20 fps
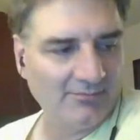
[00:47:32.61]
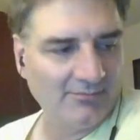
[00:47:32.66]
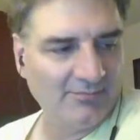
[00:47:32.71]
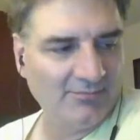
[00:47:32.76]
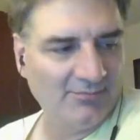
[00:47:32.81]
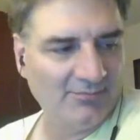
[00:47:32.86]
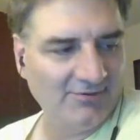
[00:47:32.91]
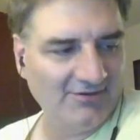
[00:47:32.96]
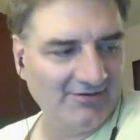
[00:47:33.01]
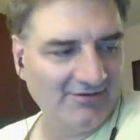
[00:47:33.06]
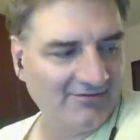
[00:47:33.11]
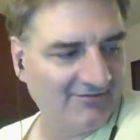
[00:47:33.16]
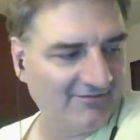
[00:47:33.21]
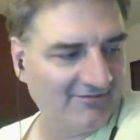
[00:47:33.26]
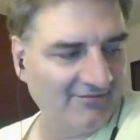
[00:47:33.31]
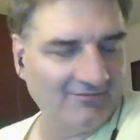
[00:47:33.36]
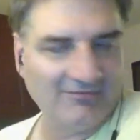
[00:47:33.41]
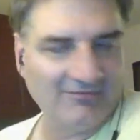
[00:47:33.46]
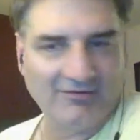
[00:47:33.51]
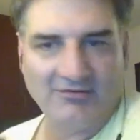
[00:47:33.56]
but it's a
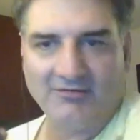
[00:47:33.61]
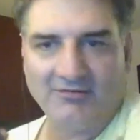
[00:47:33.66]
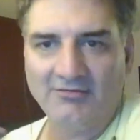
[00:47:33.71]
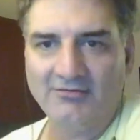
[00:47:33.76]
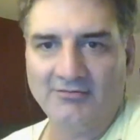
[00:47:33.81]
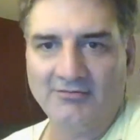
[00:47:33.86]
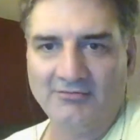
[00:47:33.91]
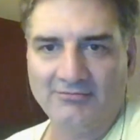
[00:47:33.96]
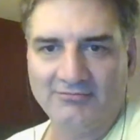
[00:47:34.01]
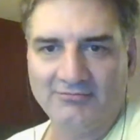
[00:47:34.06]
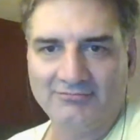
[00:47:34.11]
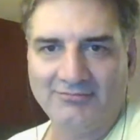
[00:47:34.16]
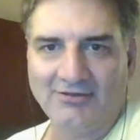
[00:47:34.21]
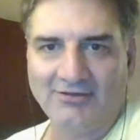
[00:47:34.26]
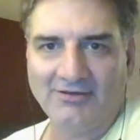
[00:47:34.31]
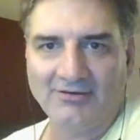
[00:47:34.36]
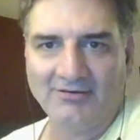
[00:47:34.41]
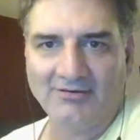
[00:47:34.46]
little hard.